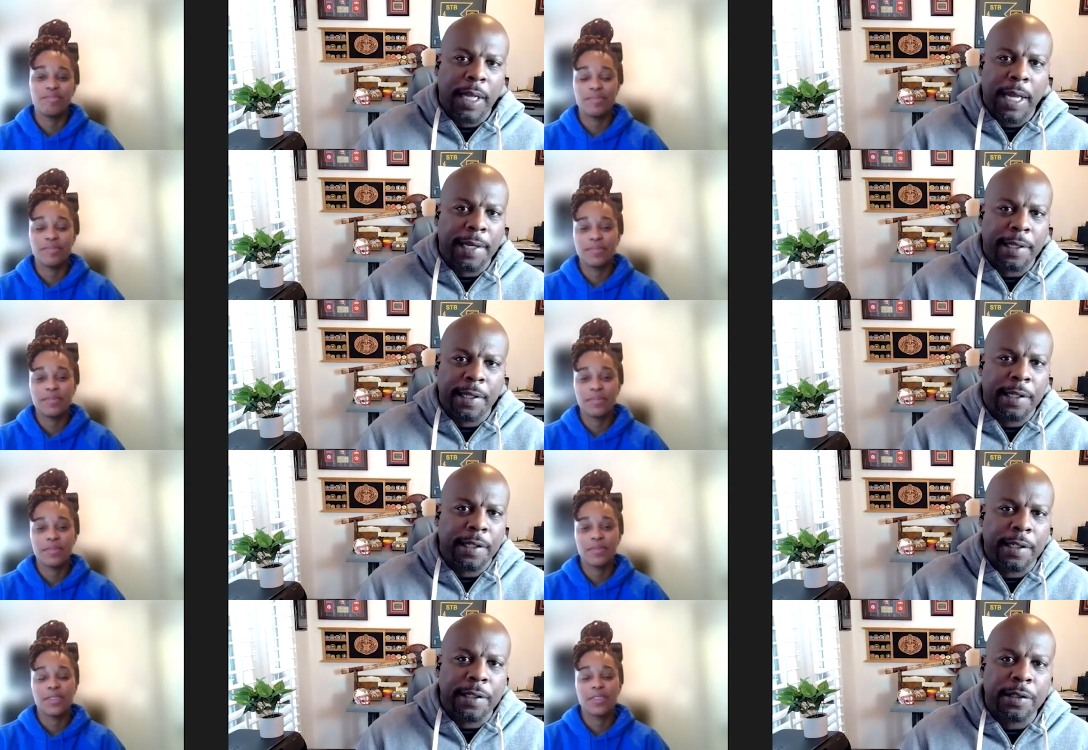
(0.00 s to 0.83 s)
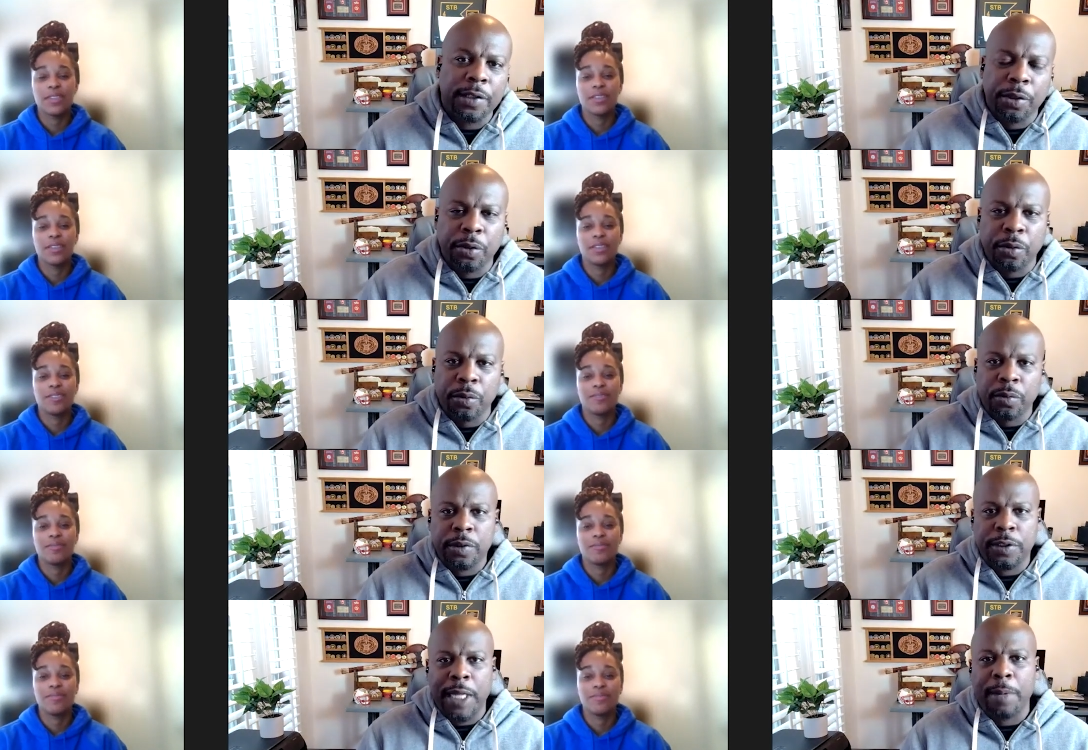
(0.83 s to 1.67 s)
Speaker 1: like getting
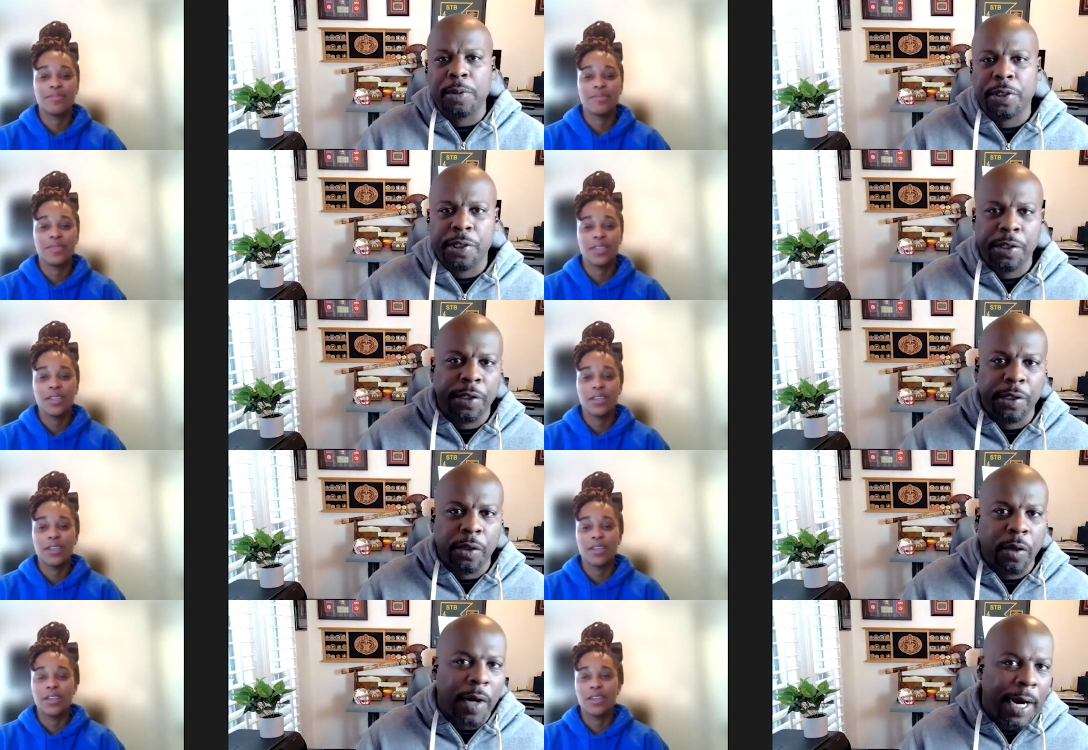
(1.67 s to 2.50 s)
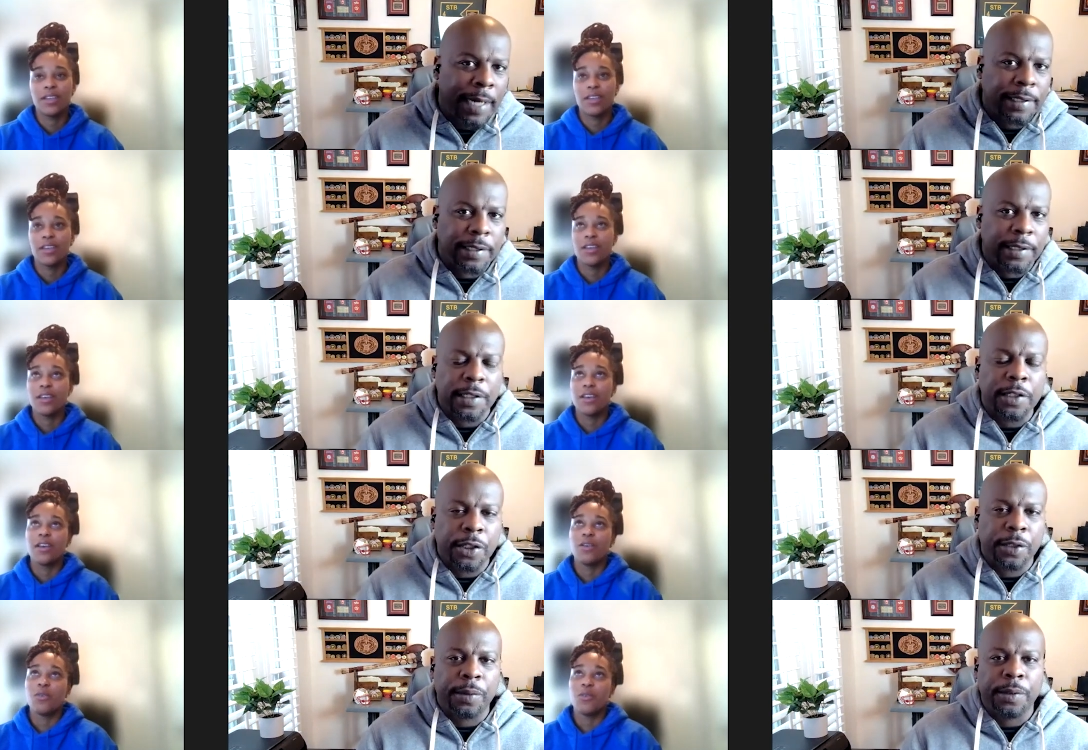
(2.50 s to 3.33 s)
into cybersecurity or IT
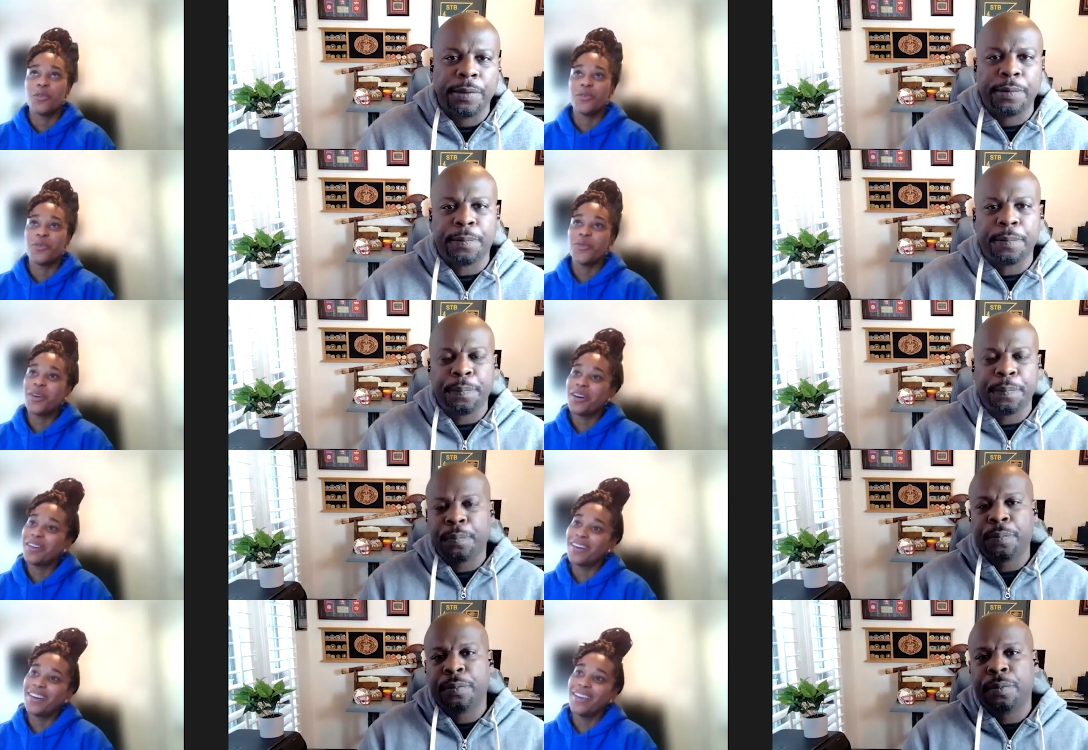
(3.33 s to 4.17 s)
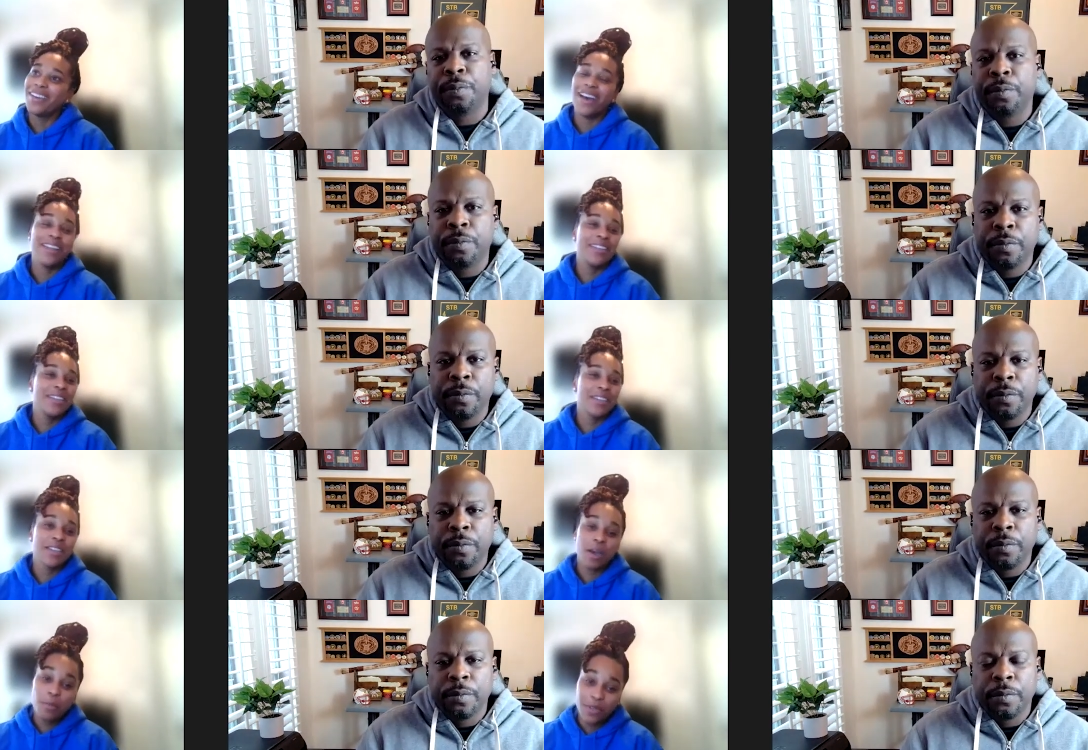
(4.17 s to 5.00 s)
in general? Well,
Speaker 2: I did a
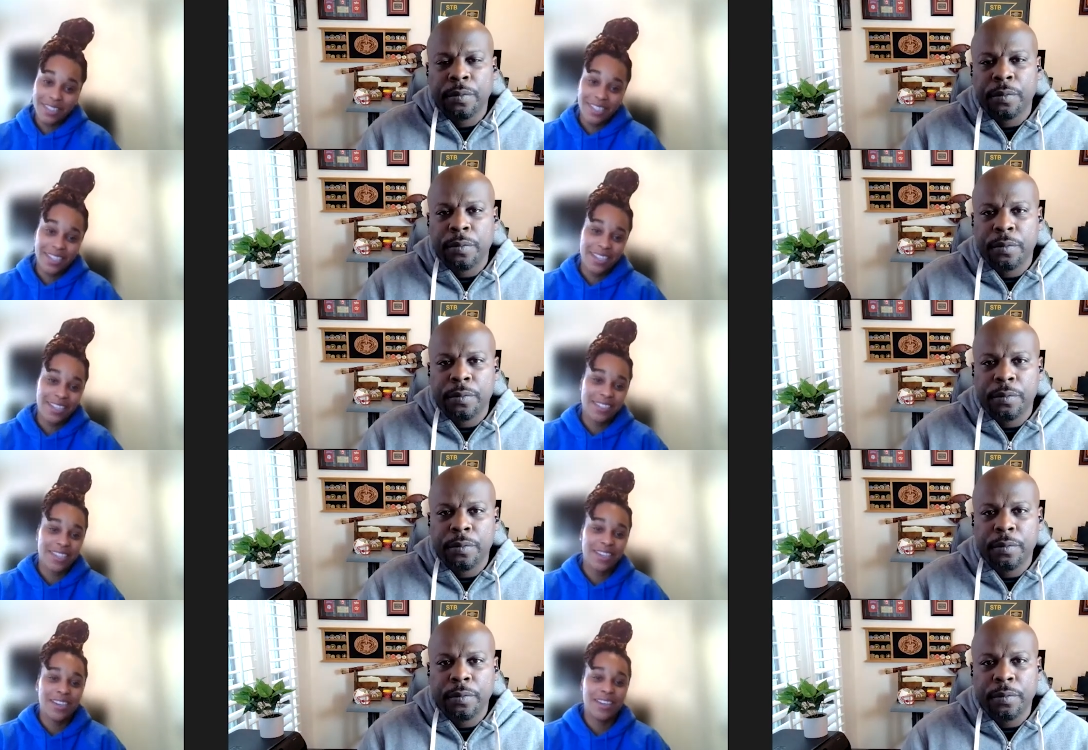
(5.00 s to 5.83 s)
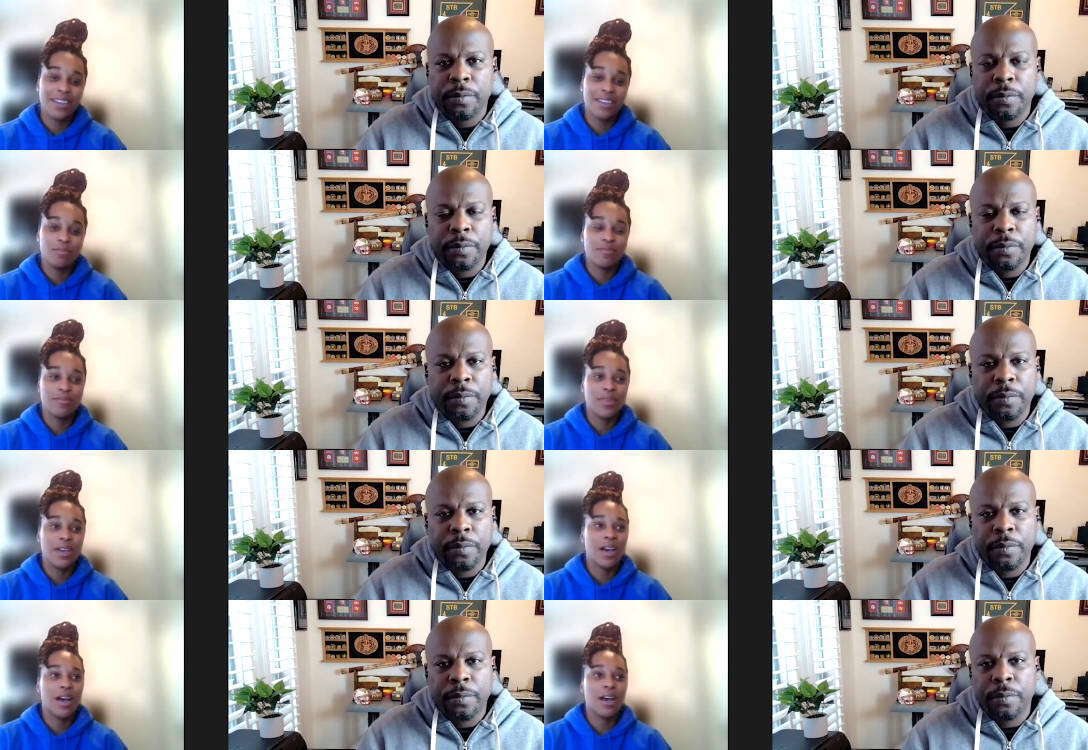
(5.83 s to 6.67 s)
couple of things. Um,
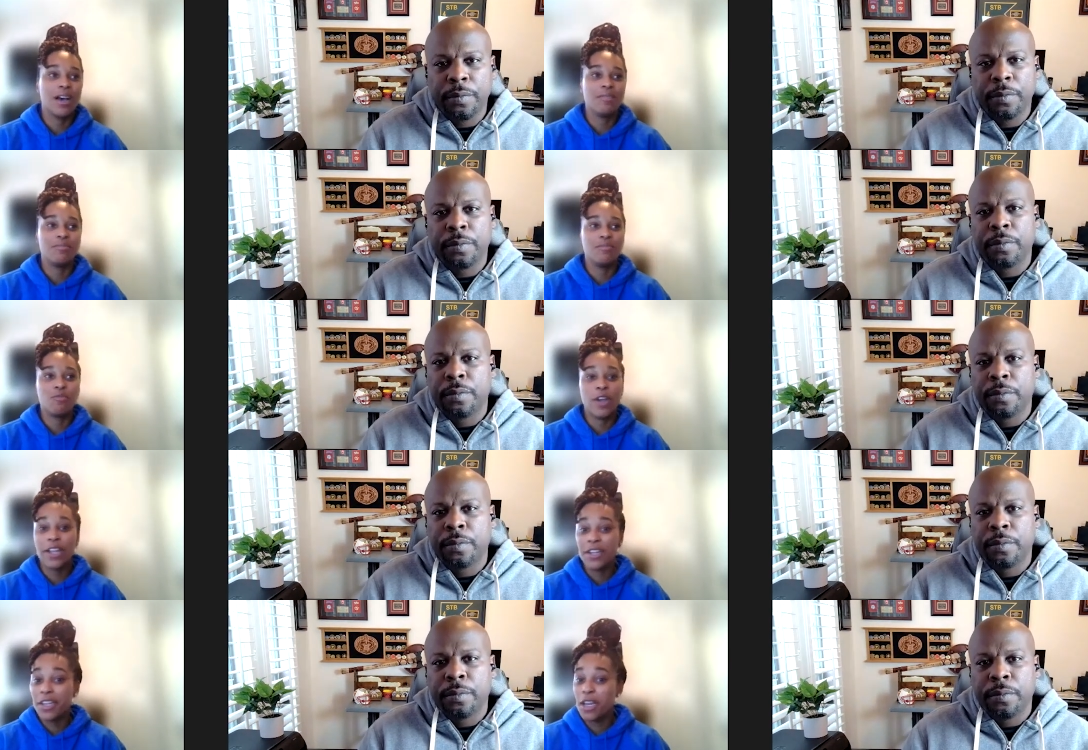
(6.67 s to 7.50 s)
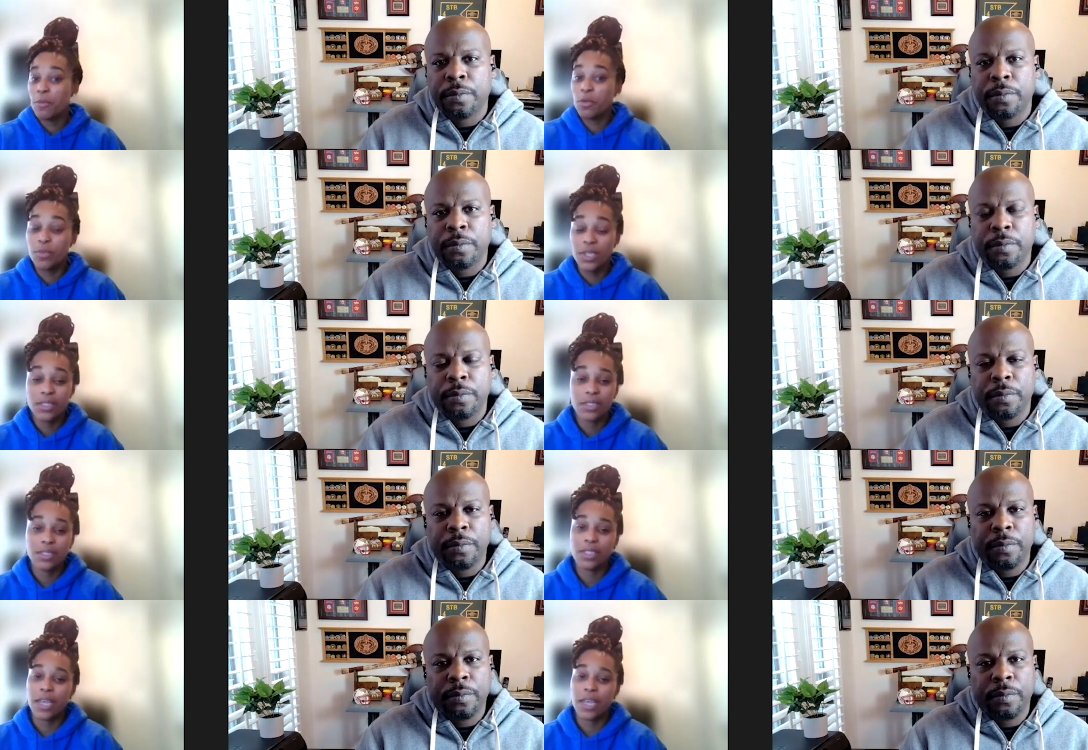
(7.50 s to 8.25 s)
I ran a couple businesses. I